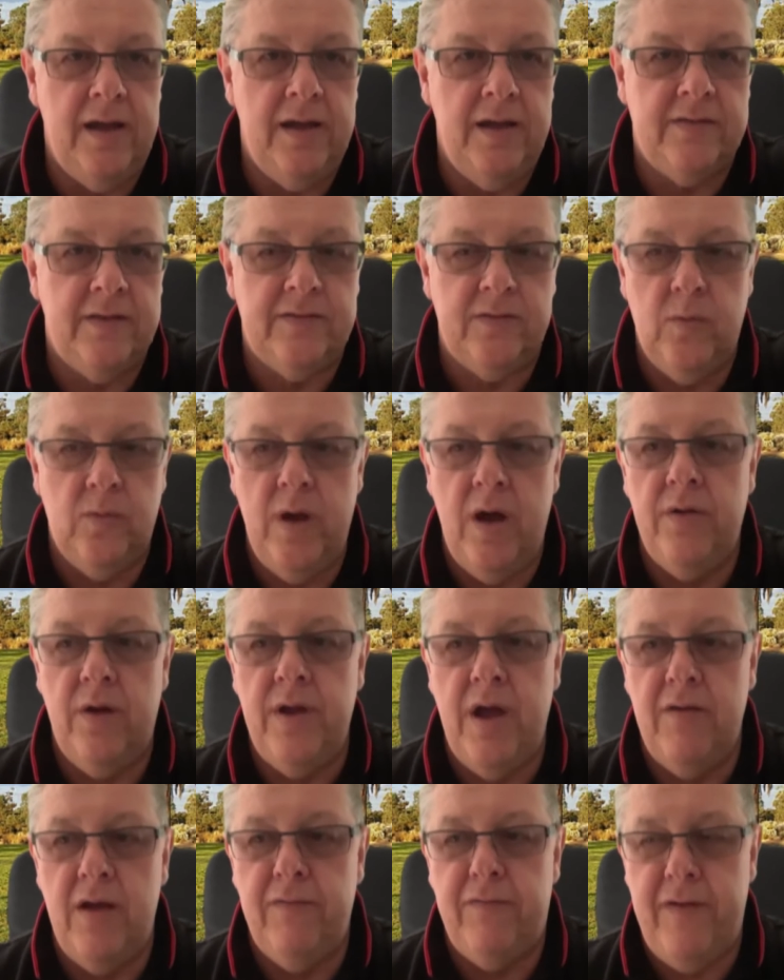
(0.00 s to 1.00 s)
it's a
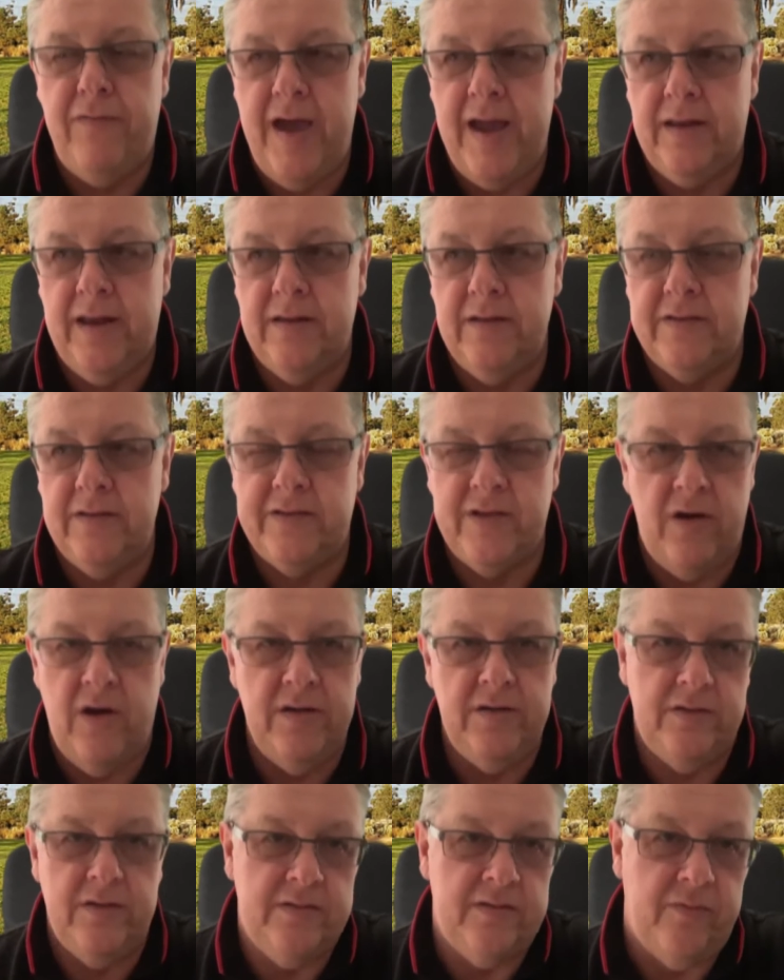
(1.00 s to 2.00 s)
well-known fact, and
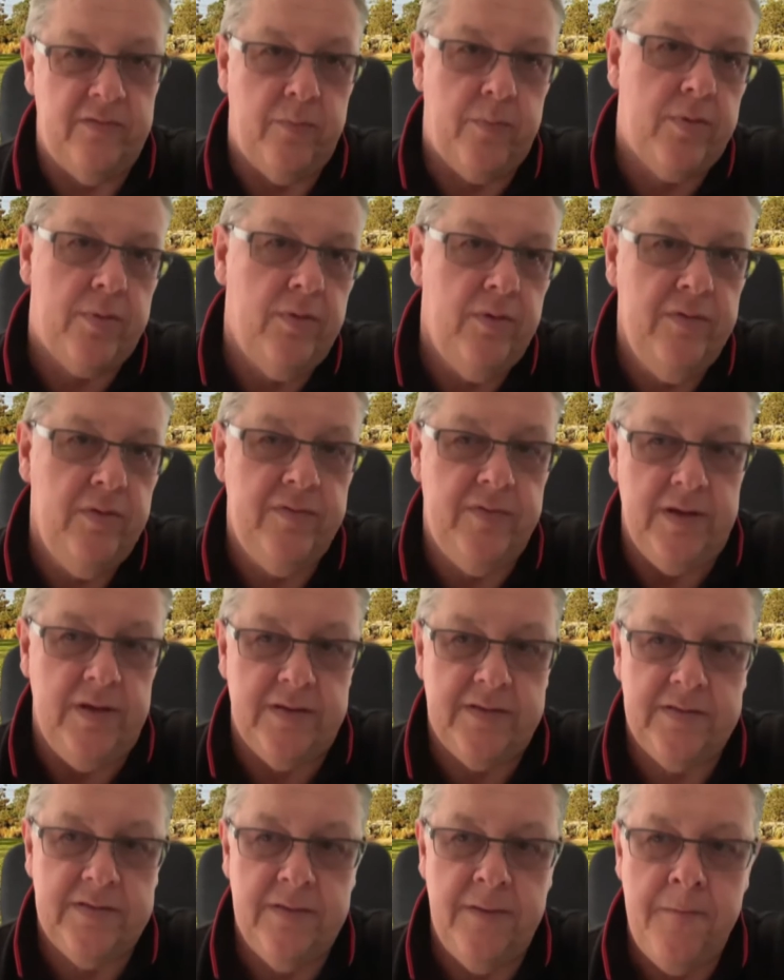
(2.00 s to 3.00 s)
scientists have proved
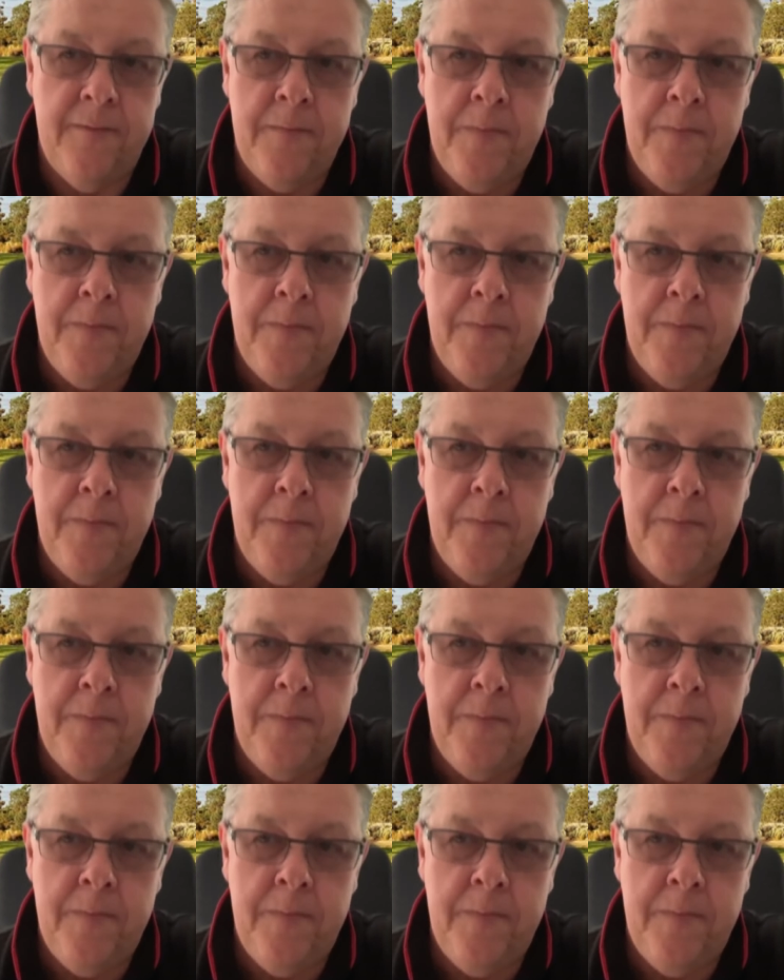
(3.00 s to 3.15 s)
this.